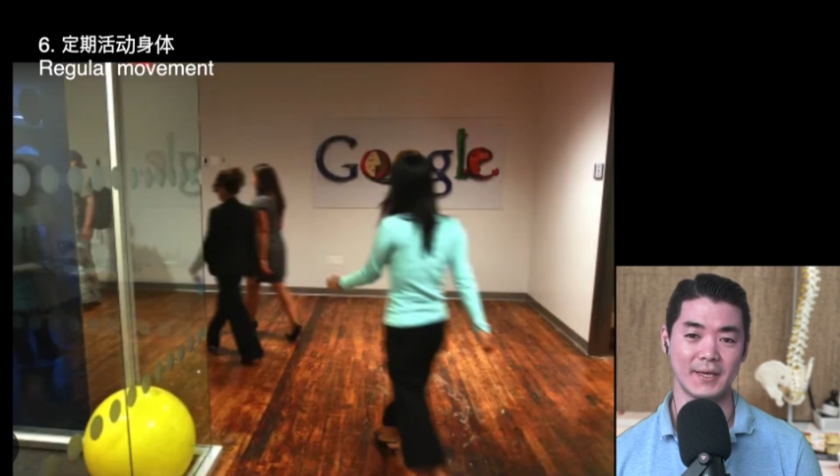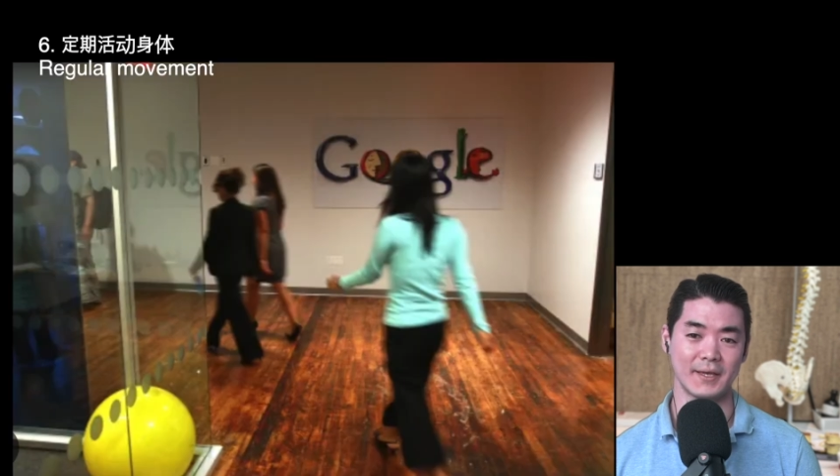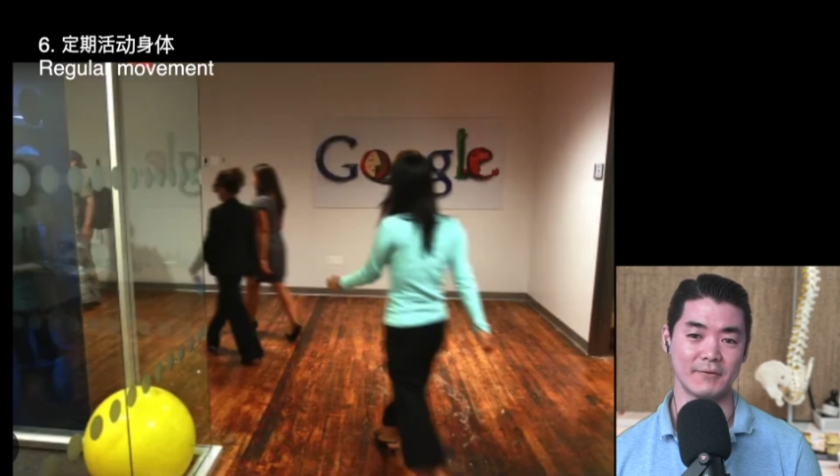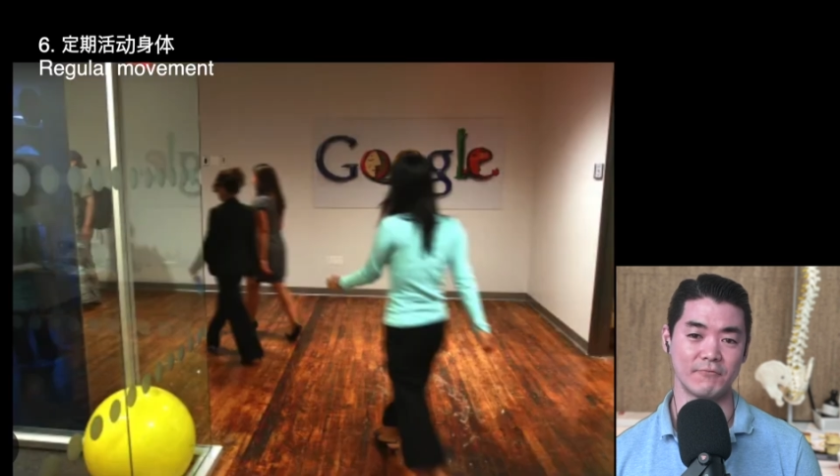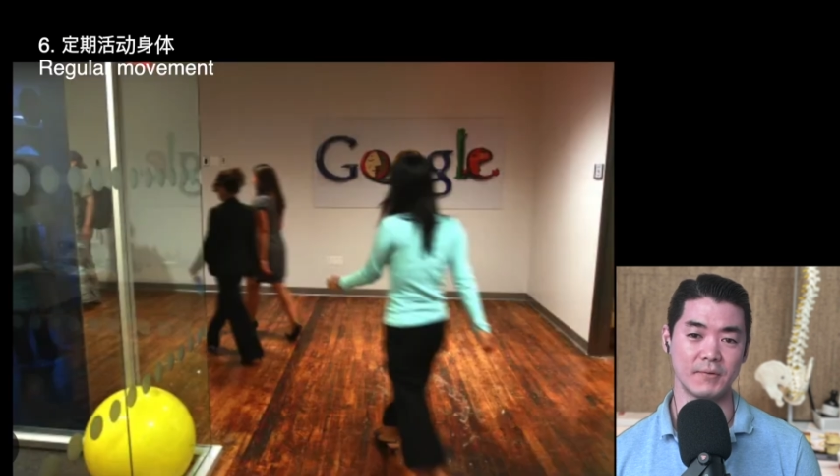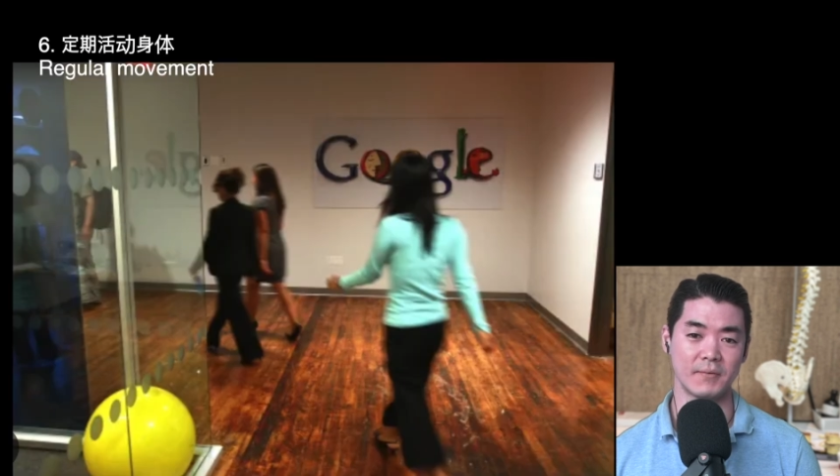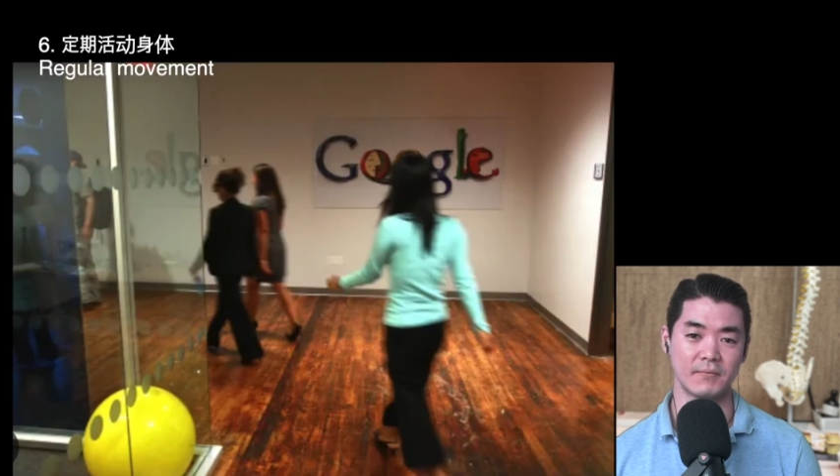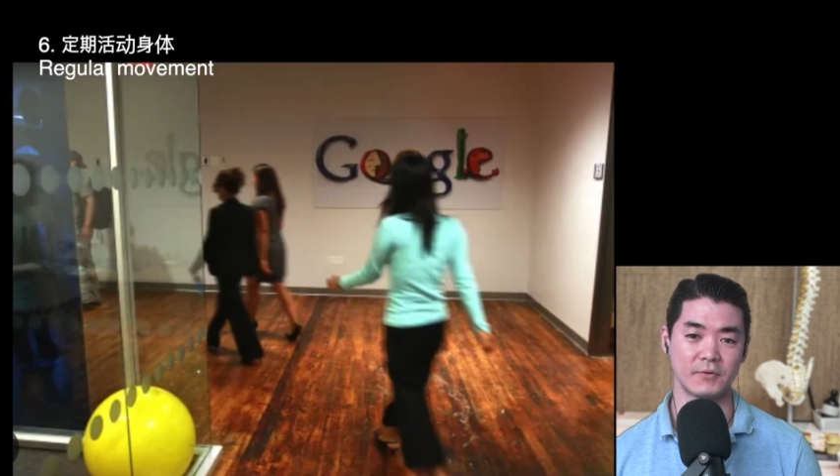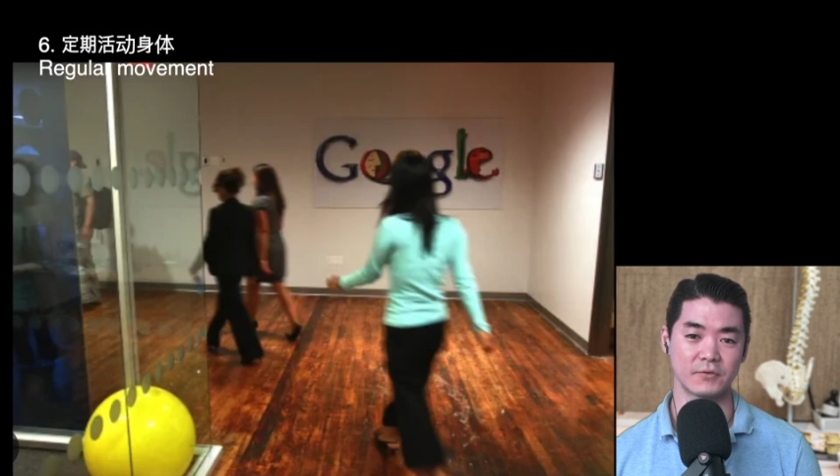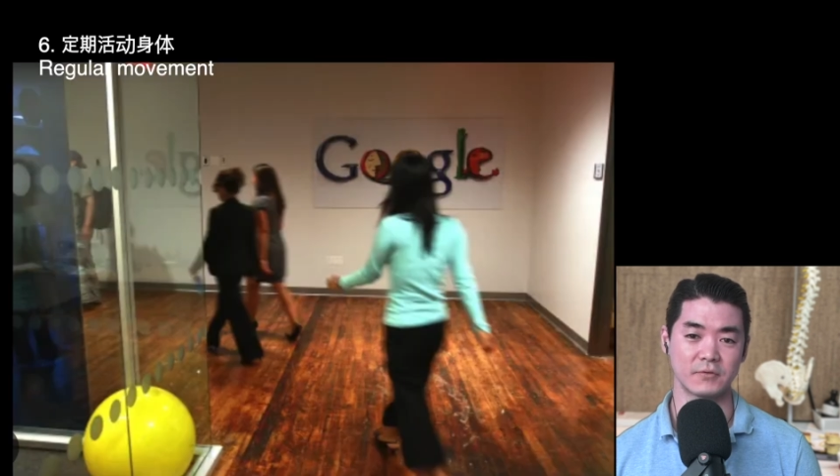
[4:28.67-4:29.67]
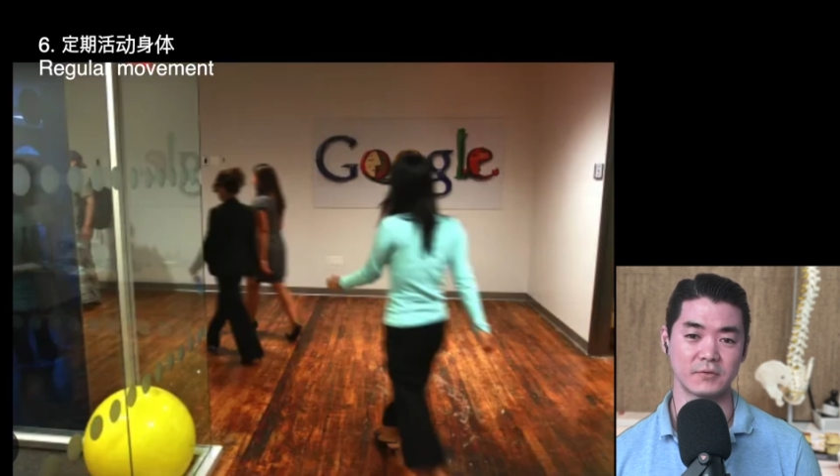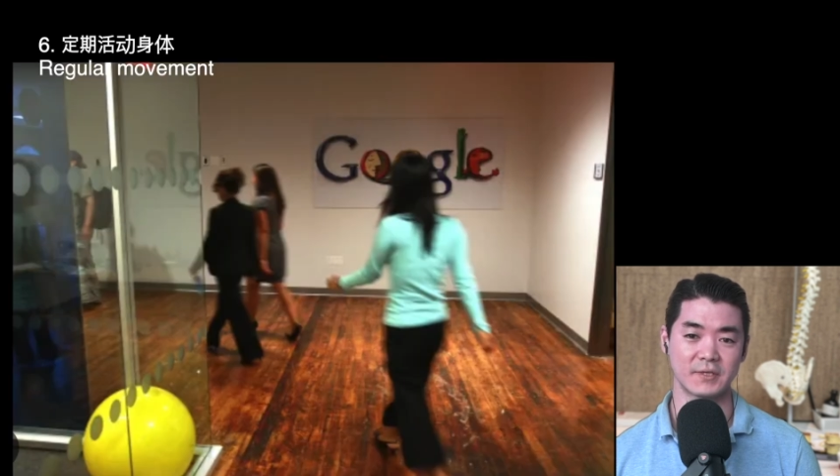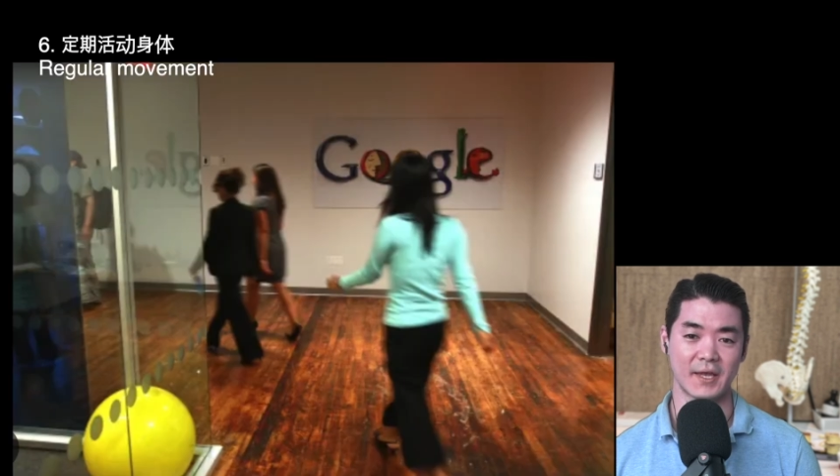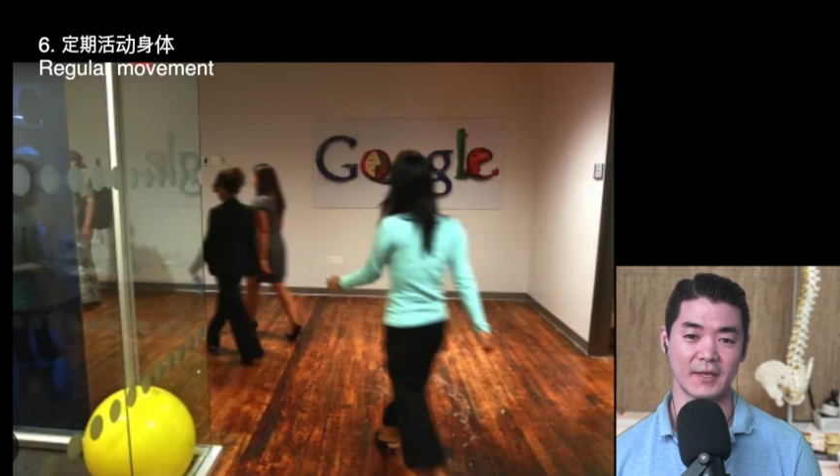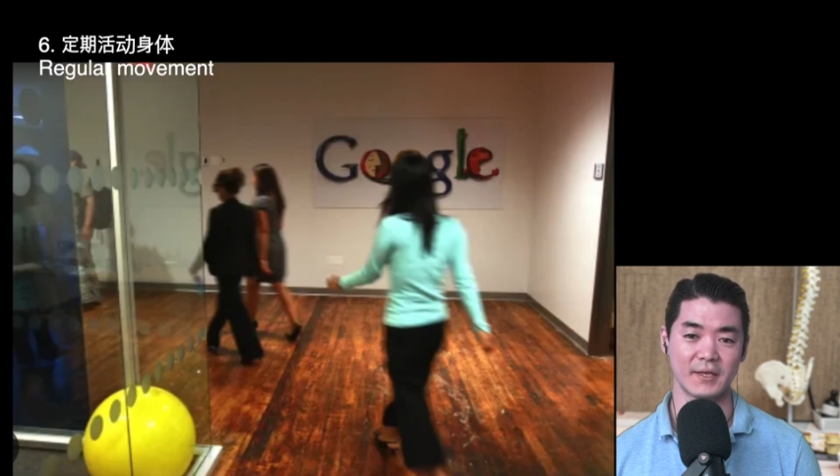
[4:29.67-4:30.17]
and remember to
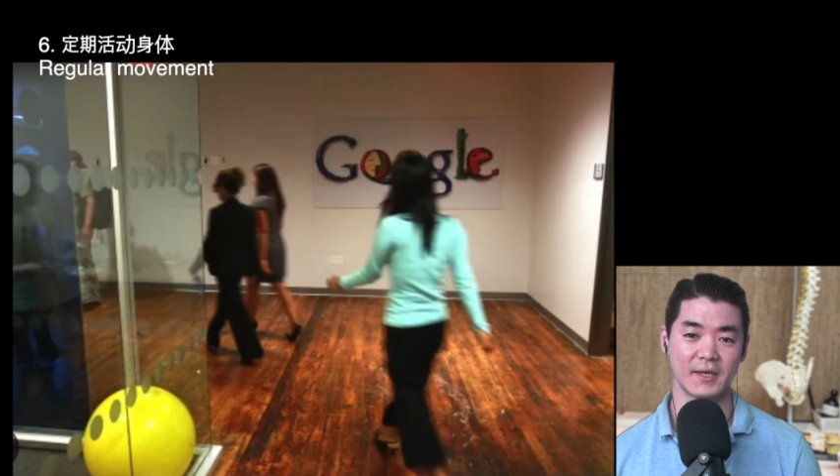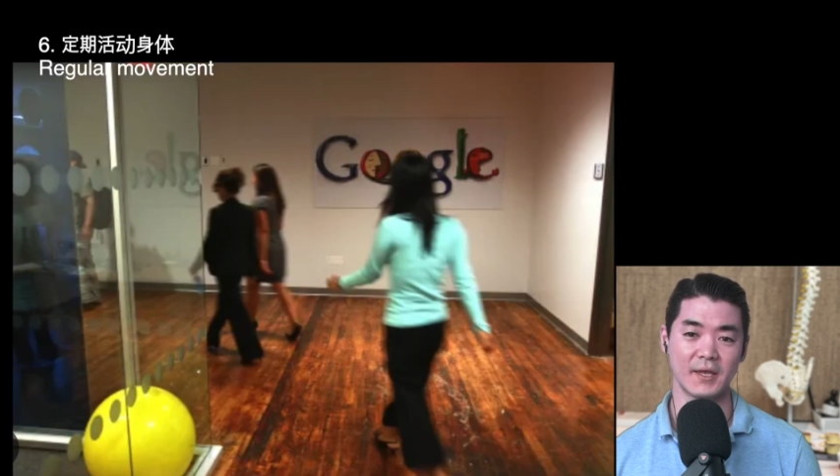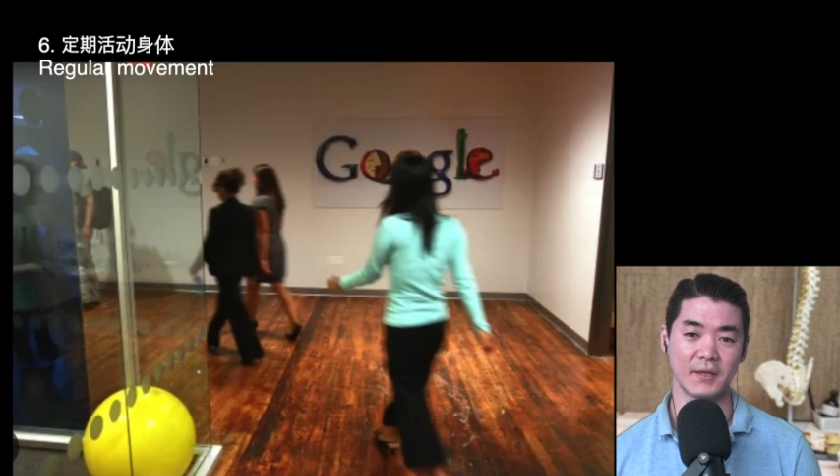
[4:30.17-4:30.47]
stand